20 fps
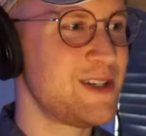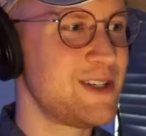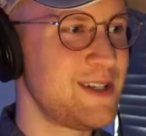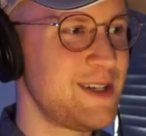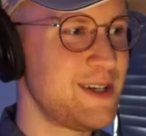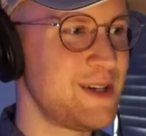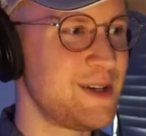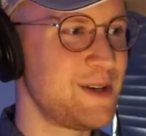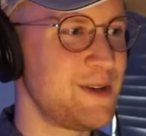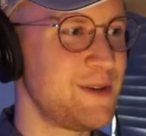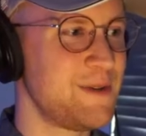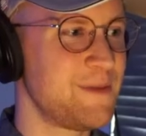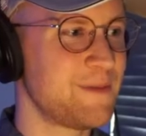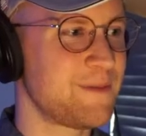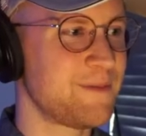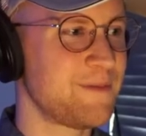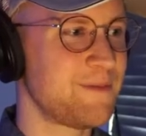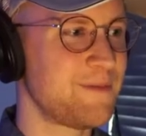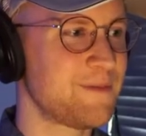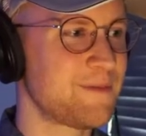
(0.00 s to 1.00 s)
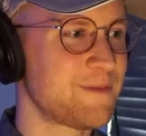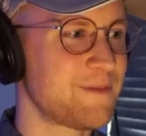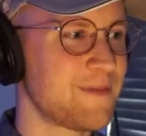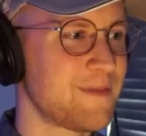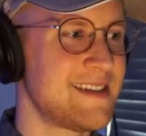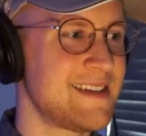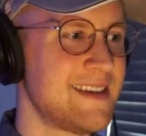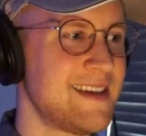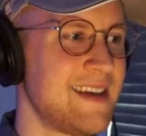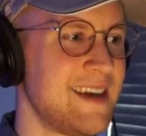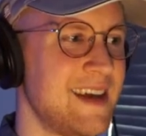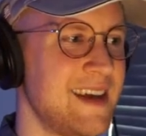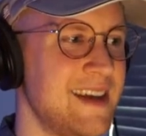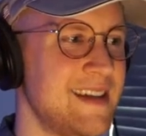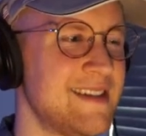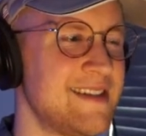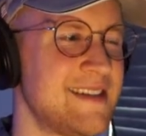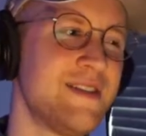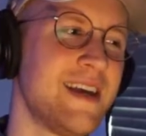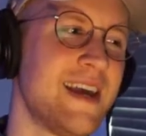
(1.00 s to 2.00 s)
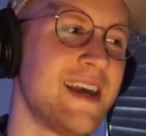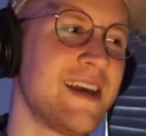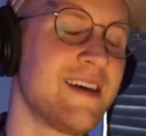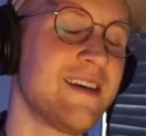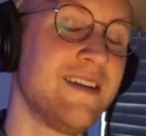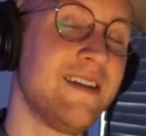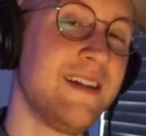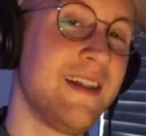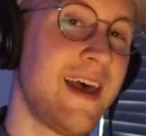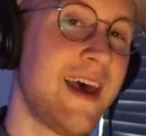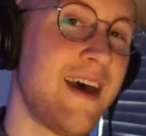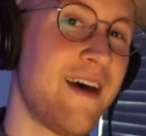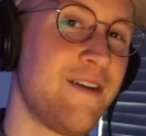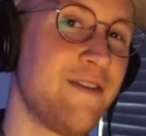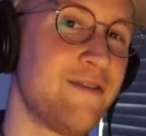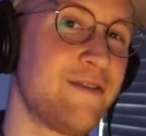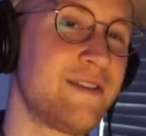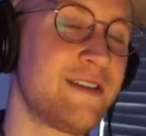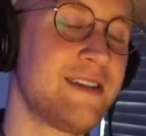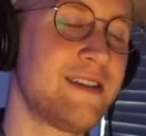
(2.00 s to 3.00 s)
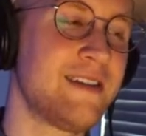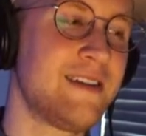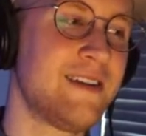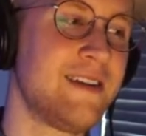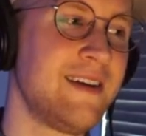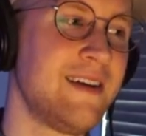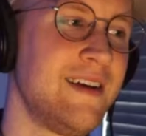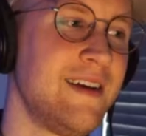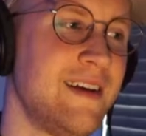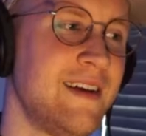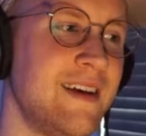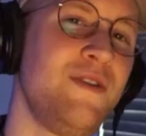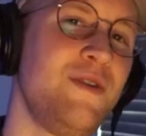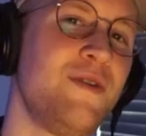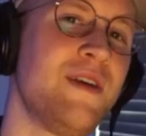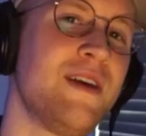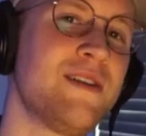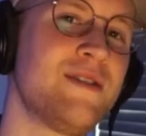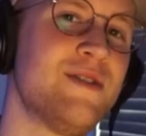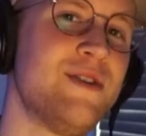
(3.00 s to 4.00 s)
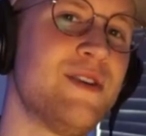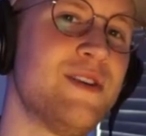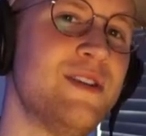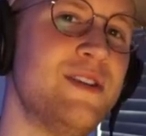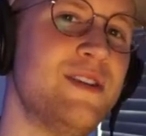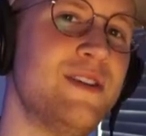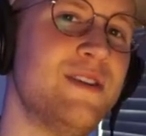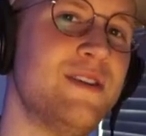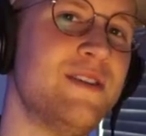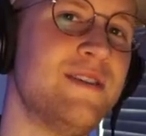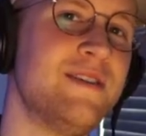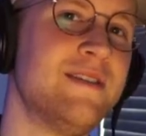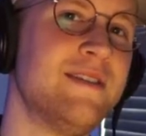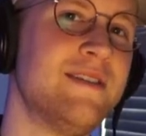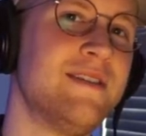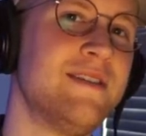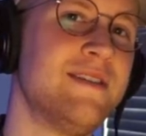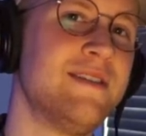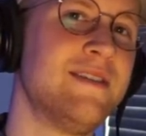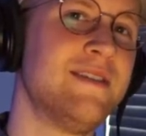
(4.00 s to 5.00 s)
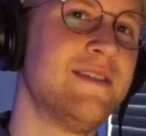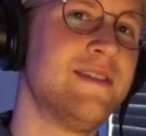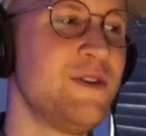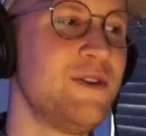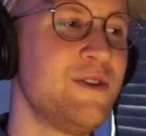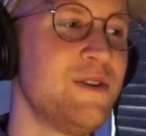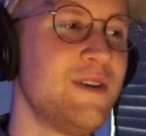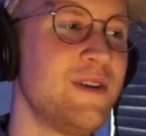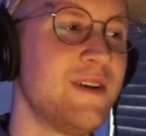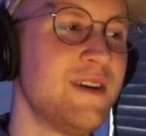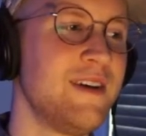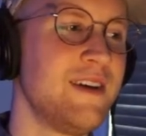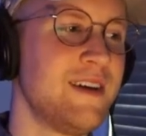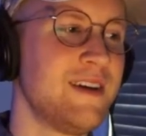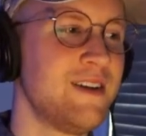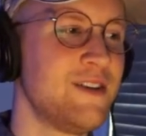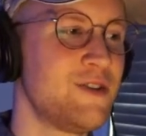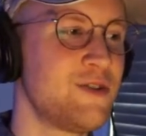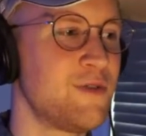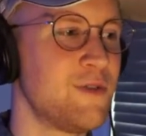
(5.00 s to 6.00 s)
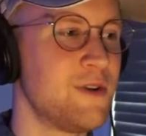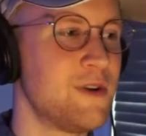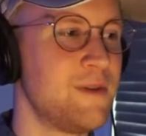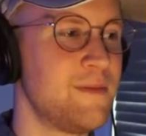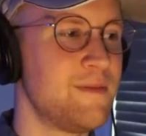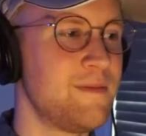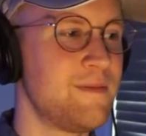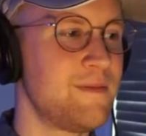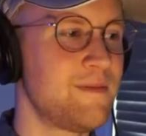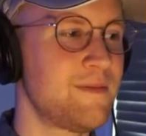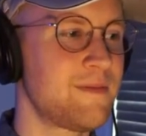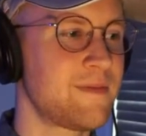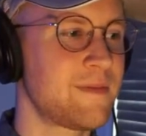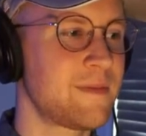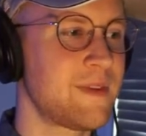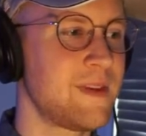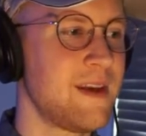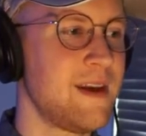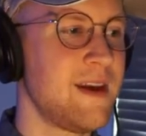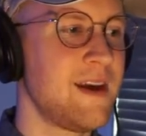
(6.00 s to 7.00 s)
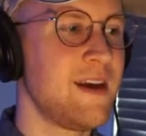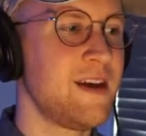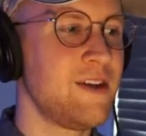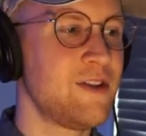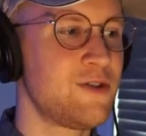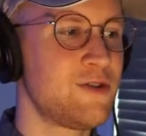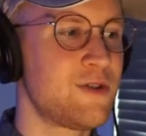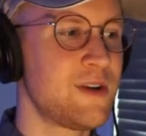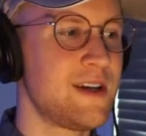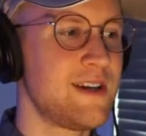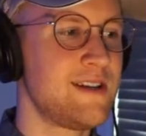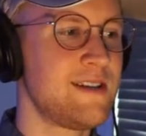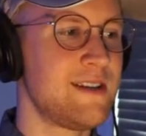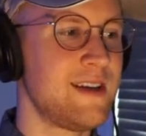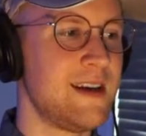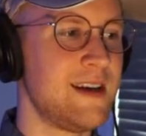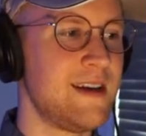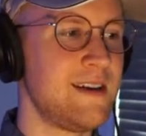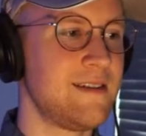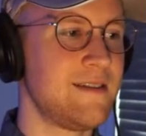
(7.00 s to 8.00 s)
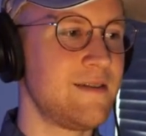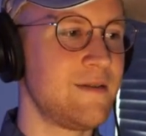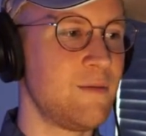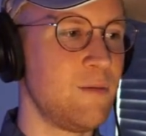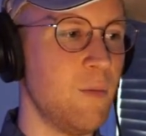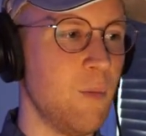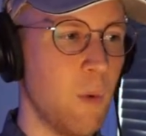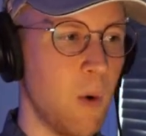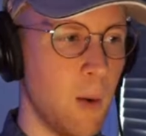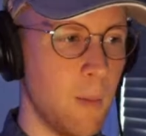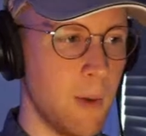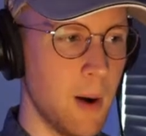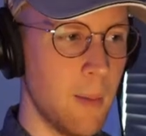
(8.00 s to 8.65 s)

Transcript: And what you can do is, instead of saying left, well, there's a few things you could do. You could do transform, translate,